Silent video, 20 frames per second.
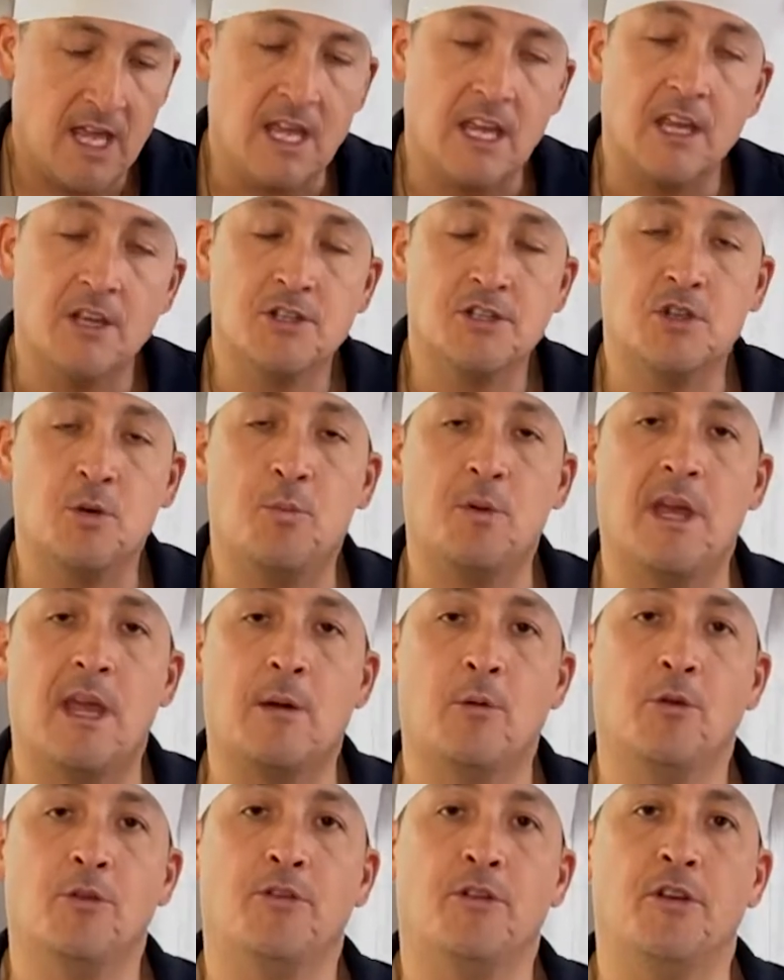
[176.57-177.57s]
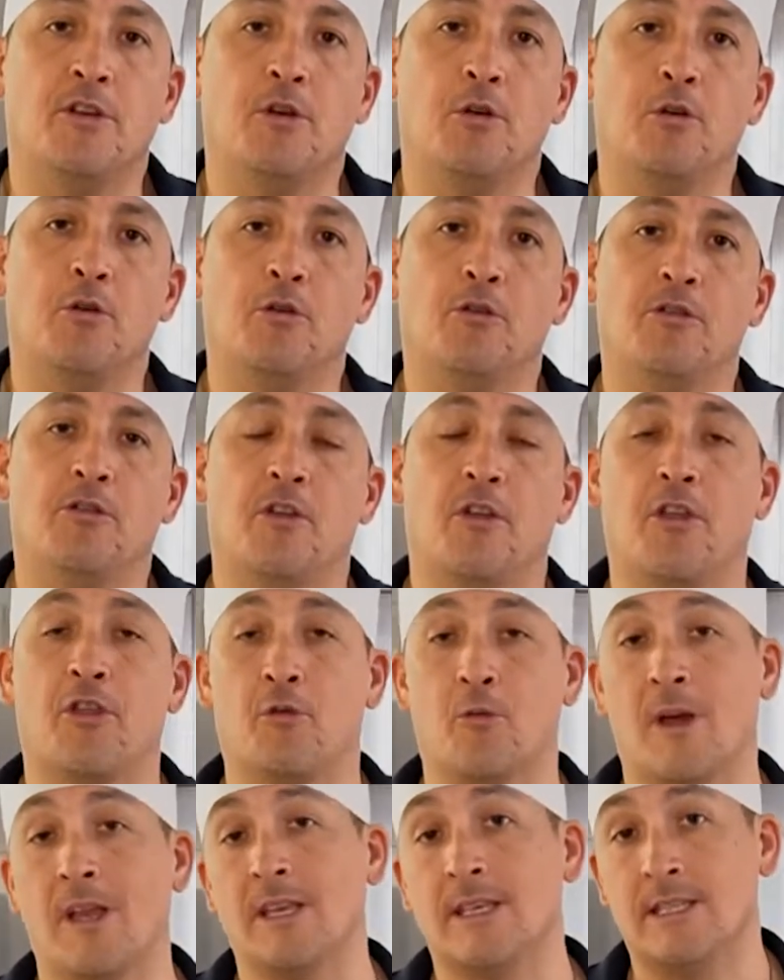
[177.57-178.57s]
is to be able to use
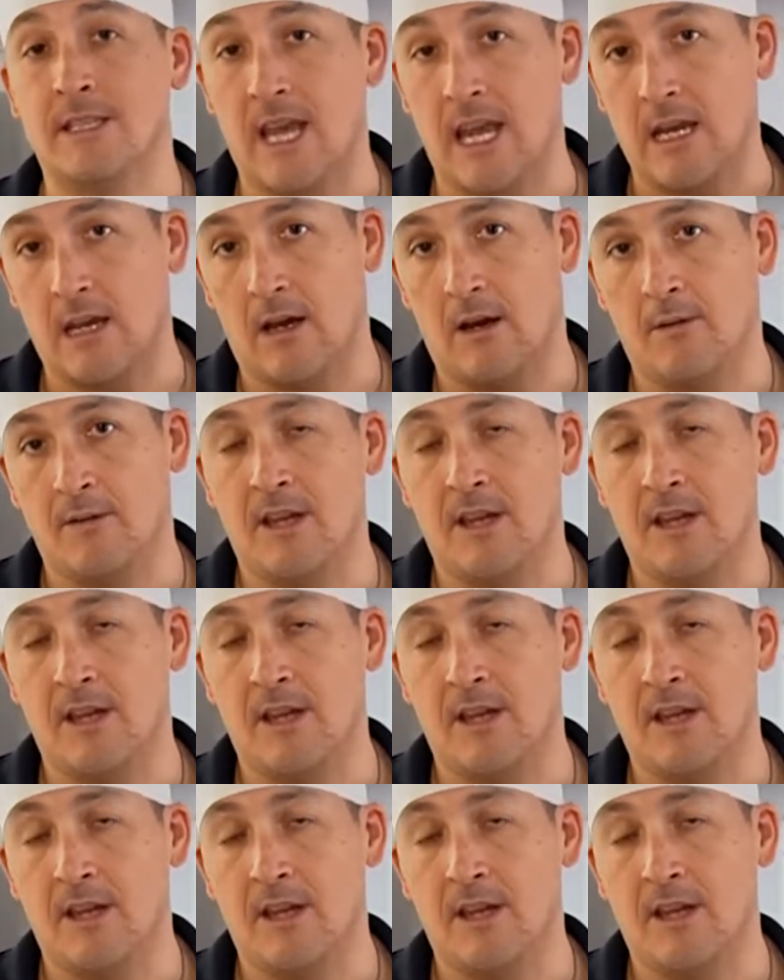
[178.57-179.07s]
threat data.